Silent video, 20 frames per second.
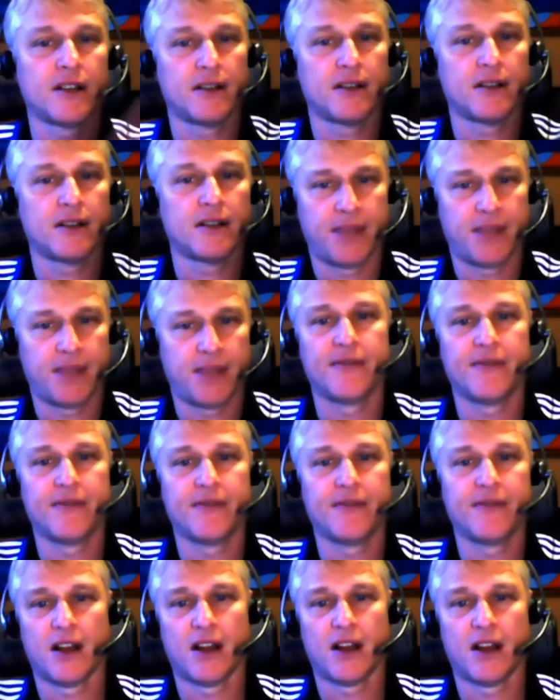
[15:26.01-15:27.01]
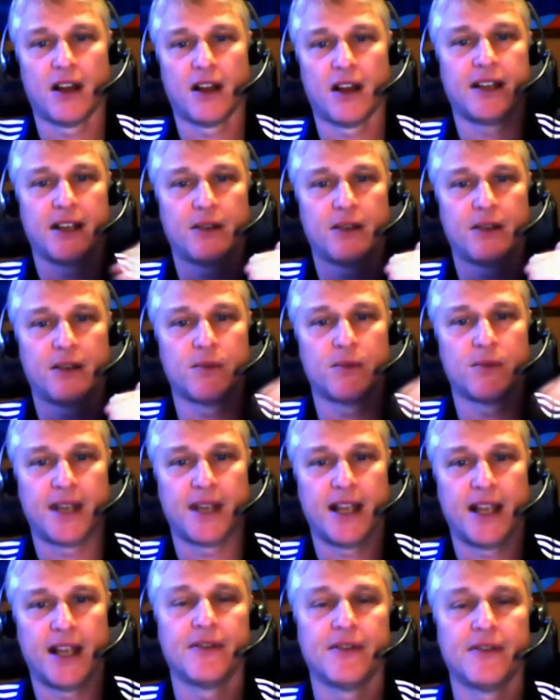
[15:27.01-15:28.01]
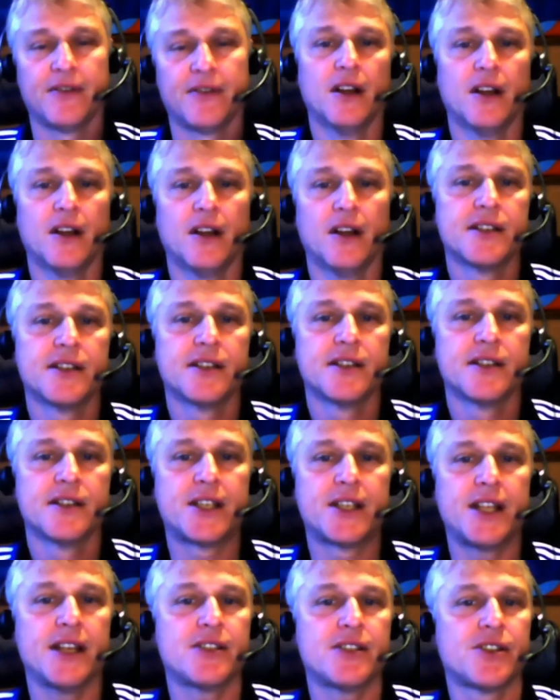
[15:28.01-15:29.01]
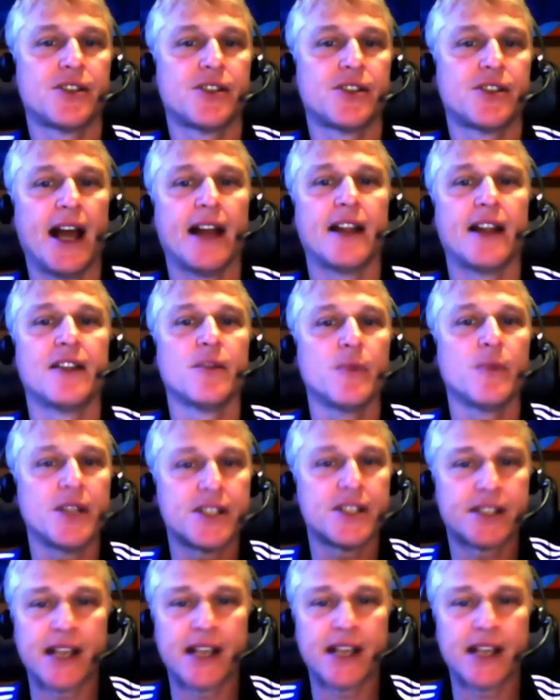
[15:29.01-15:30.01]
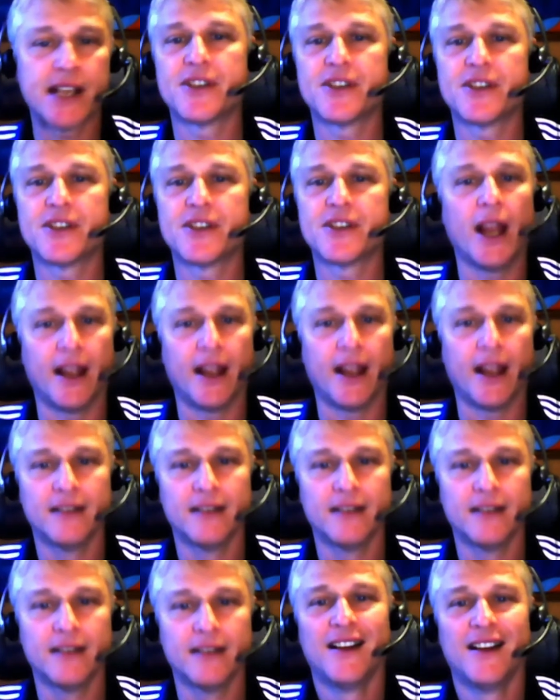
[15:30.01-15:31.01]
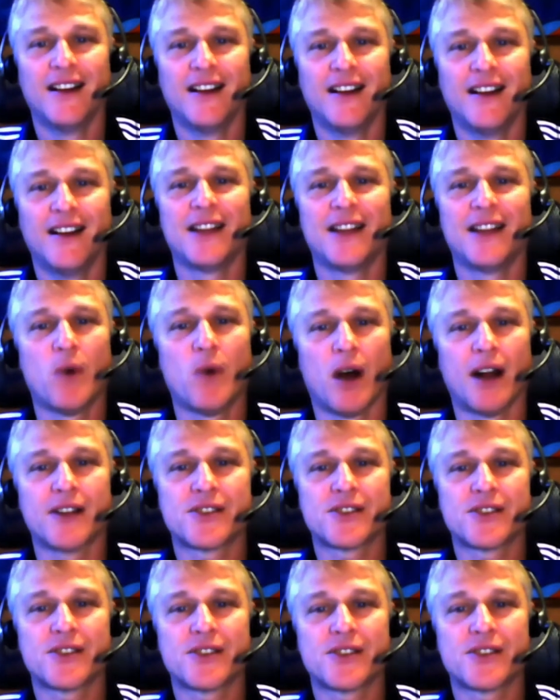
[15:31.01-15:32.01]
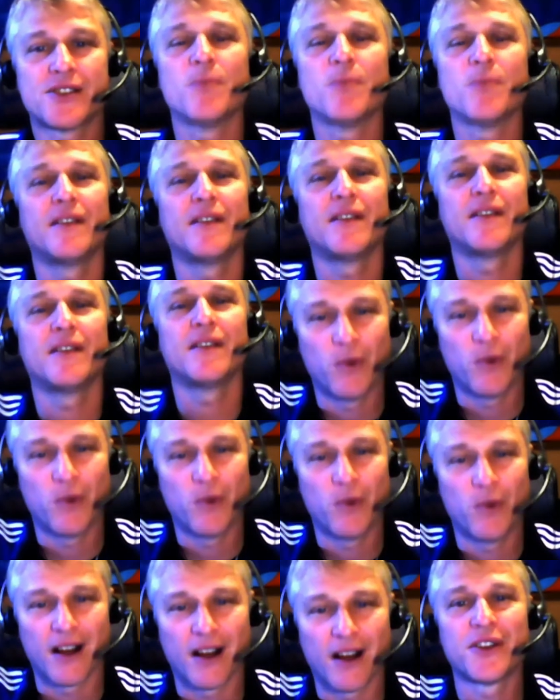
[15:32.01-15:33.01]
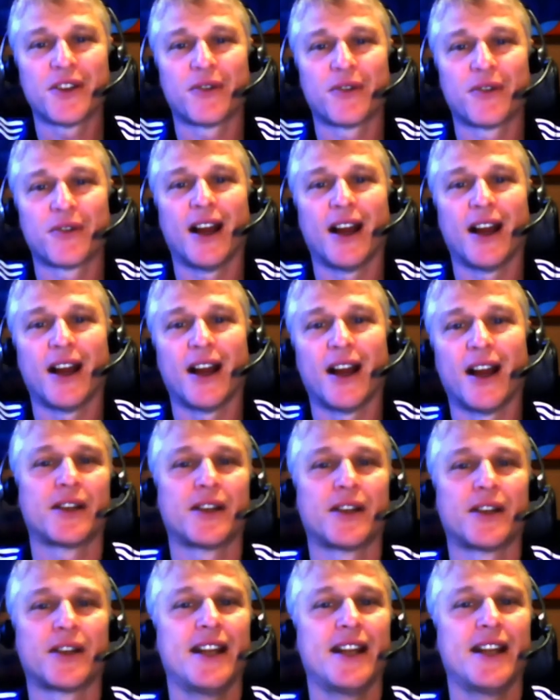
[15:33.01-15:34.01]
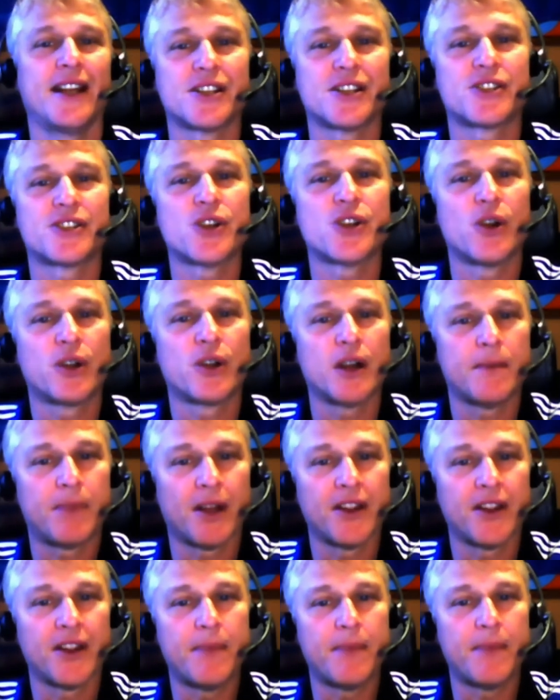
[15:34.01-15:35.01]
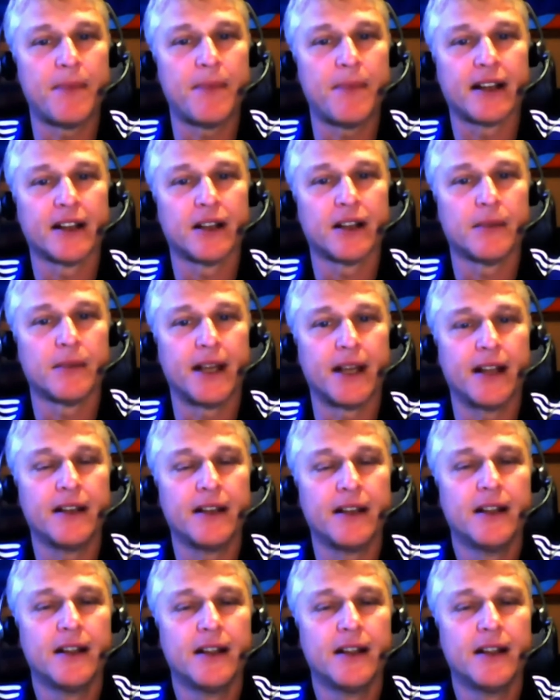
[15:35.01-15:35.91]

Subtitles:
behavior, logic equals behavior. So we teach you that, and then we just have you swing. And then we watch, oh, it went off to the right. Okay, he needs to choke up on the bat a little bit